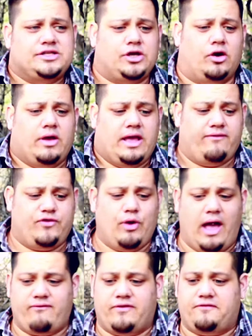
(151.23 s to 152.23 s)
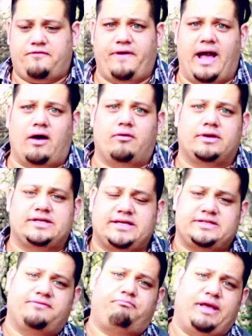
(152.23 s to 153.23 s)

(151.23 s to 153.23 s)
So if you haven't found a sense of